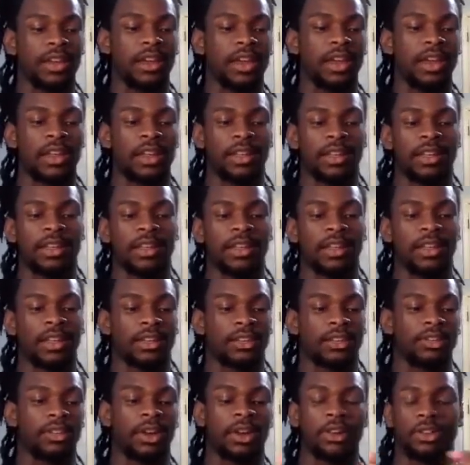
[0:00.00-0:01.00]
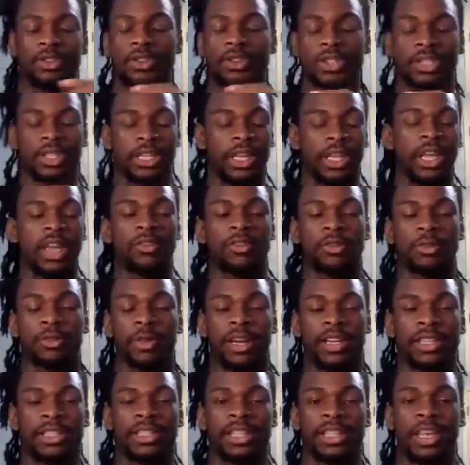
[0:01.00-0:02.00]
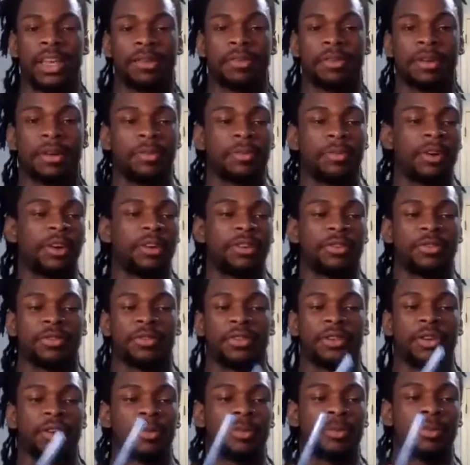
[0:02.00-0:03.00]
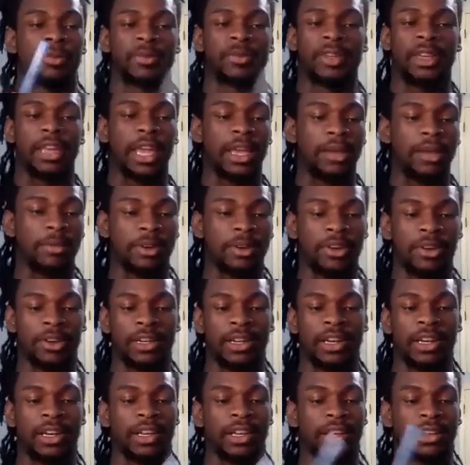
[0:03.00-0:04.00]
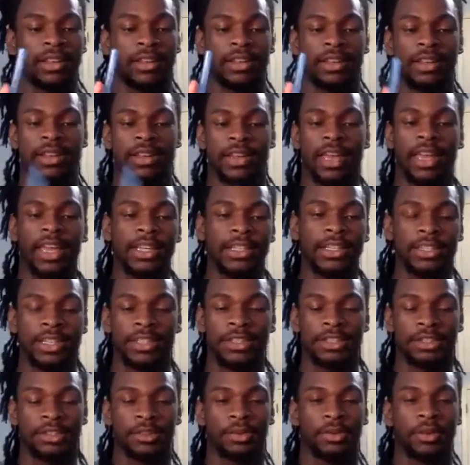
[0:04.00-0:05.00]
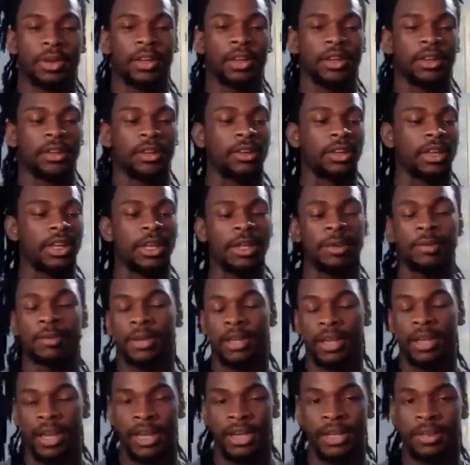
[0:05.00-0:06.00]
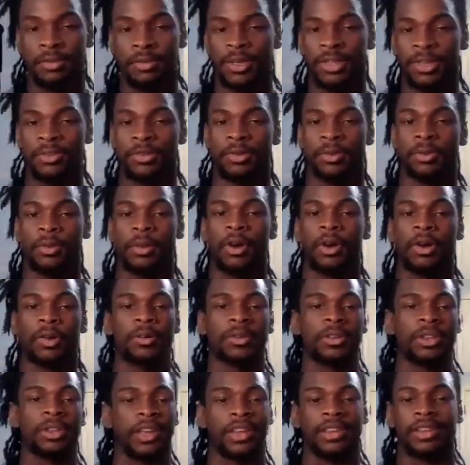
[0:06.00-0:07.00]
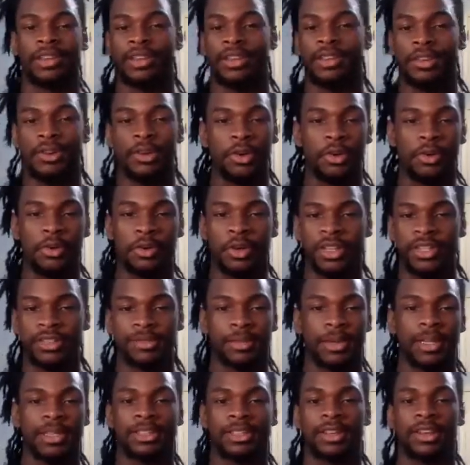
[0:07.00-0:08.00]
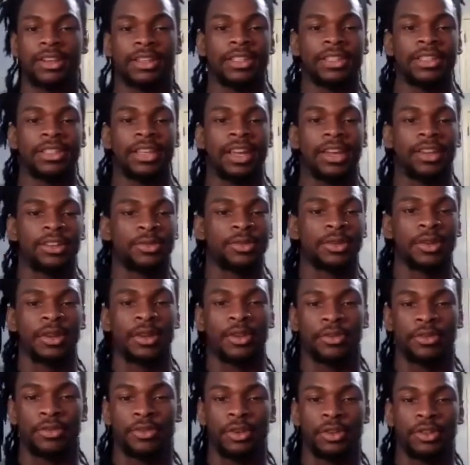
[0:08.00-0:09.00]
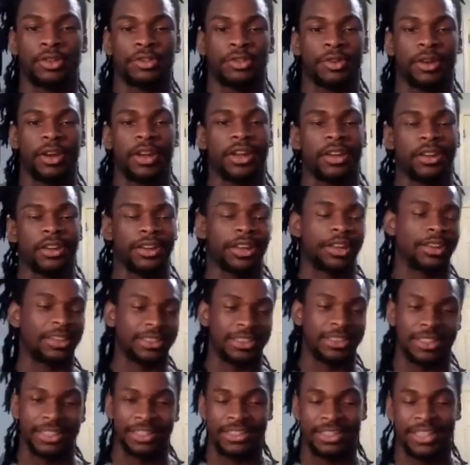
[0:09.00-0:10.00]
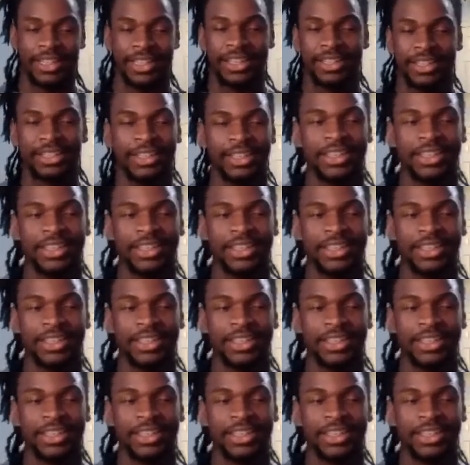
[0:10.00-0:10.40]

and then you see everybody's name come off from Damon Arnett, AJ Terrell, Igbenogany from Auburn. Like, who would expect all these guys would go first round? I was just like,